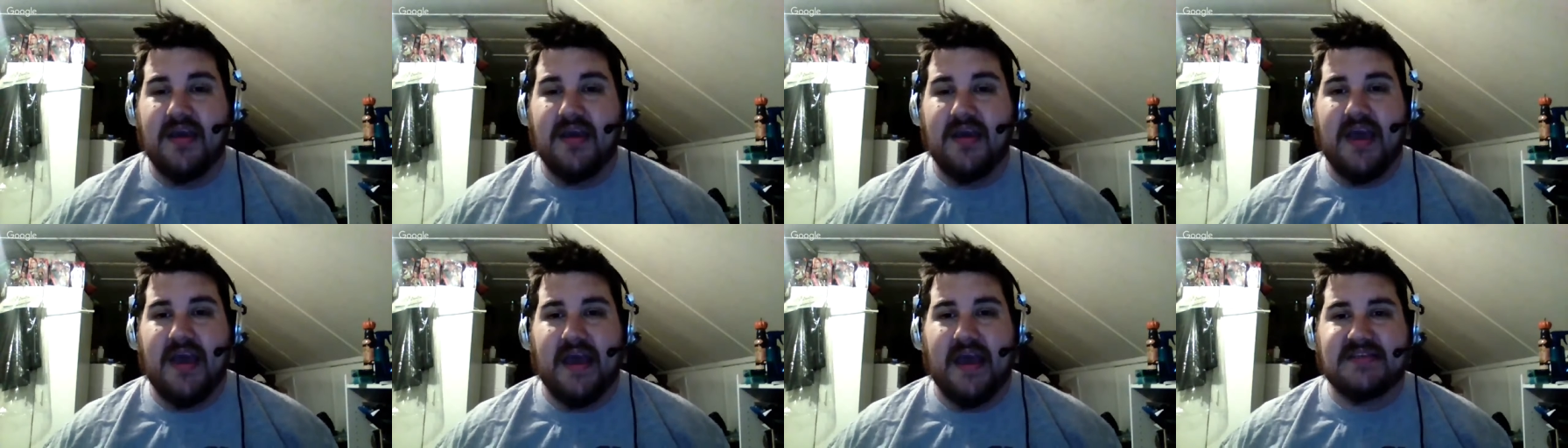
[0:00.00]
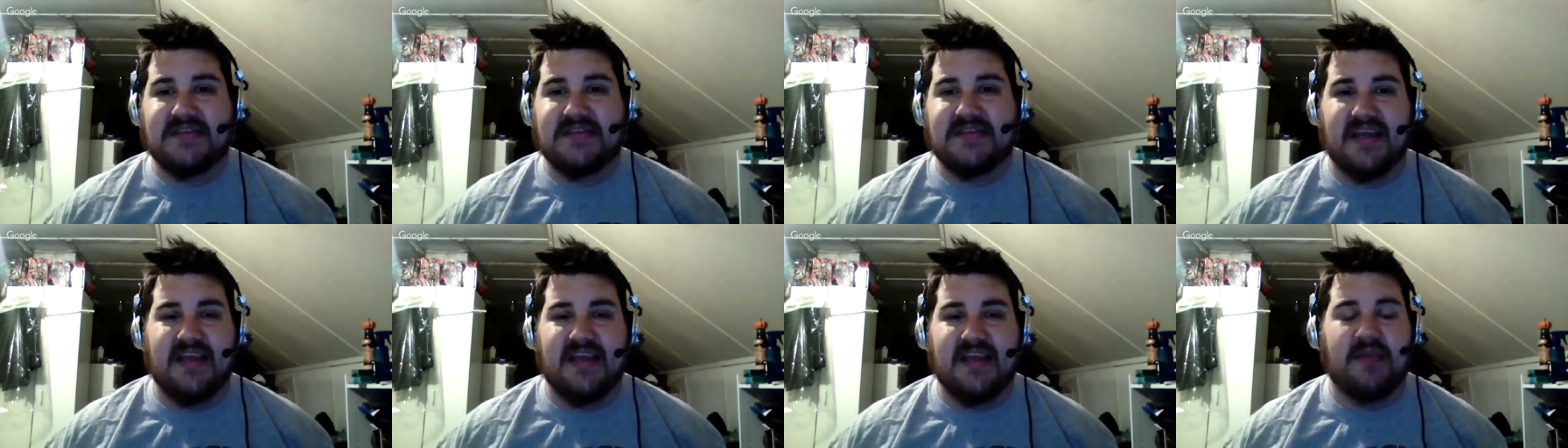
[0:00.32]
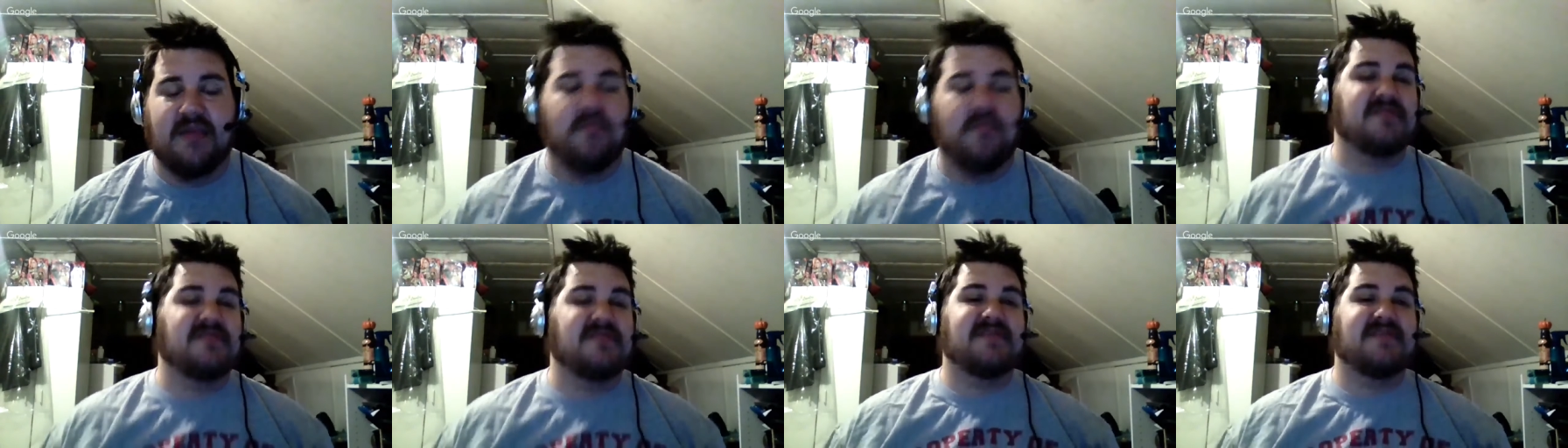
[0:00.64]
and said he
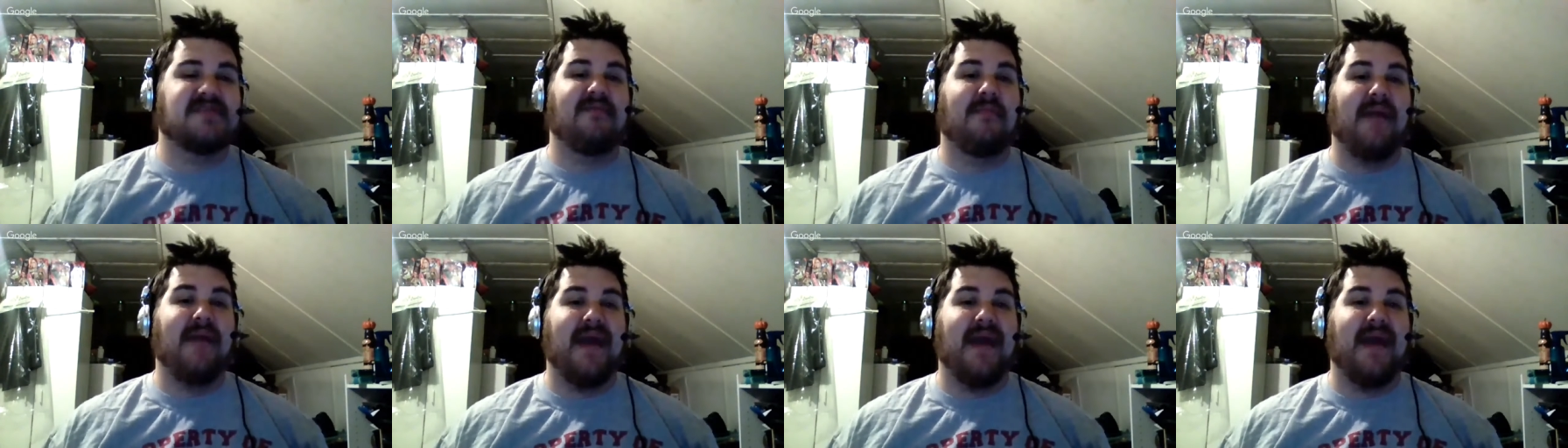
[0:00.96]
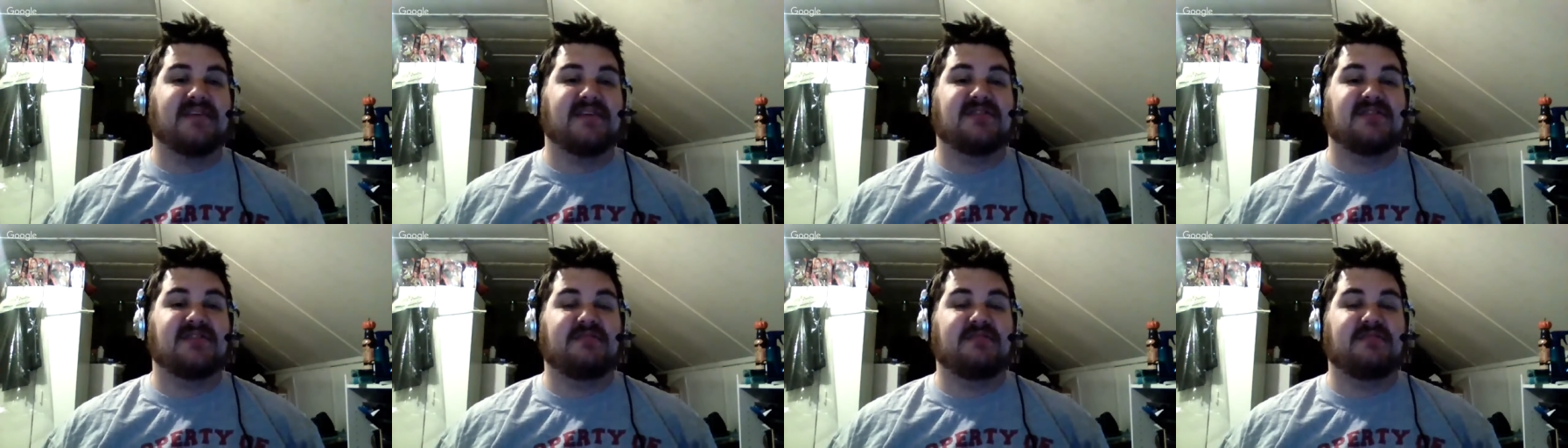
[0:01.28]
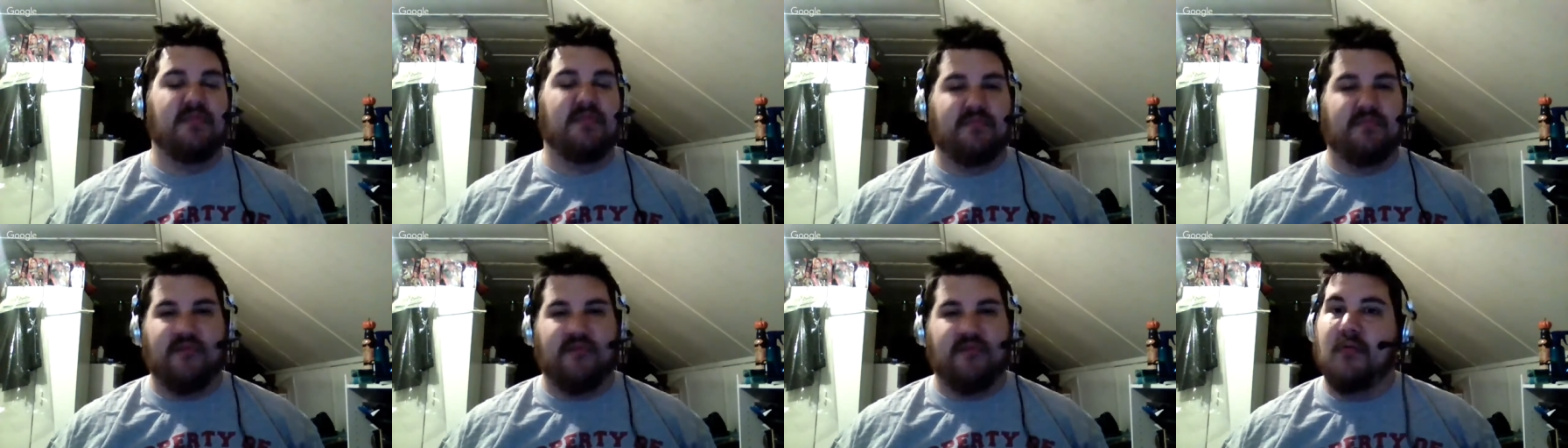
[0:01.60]
wants to have a match.
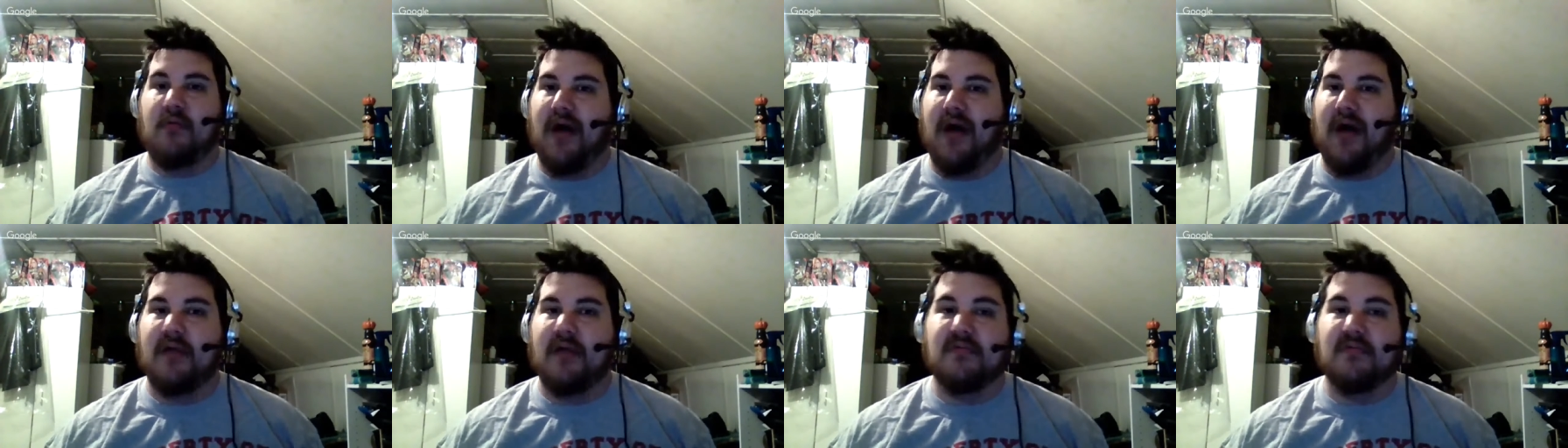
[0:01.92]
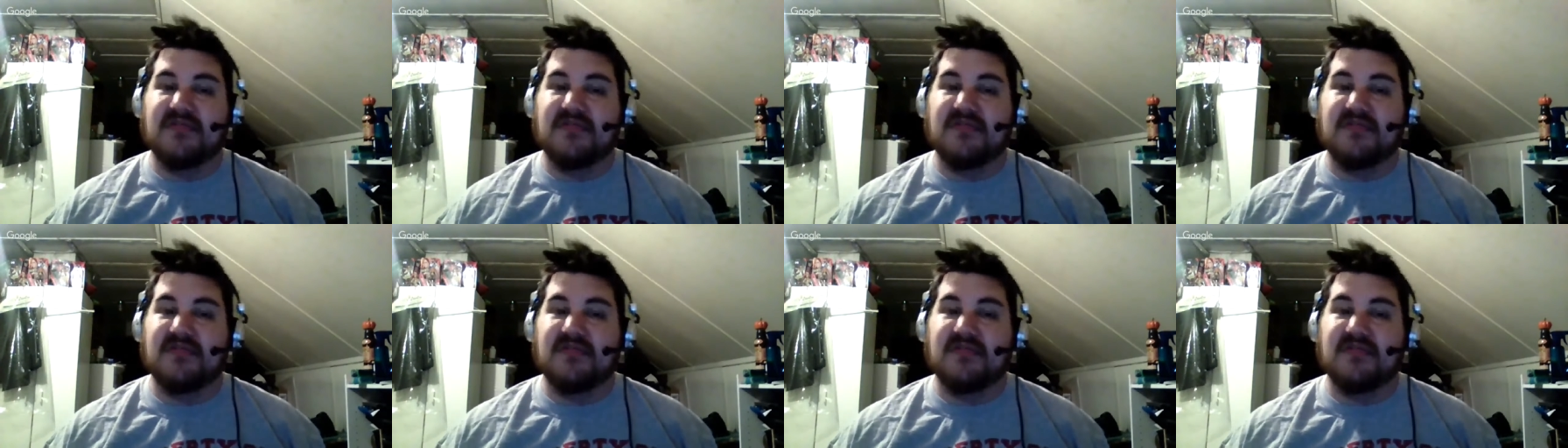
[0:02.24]
But Bray Wyatt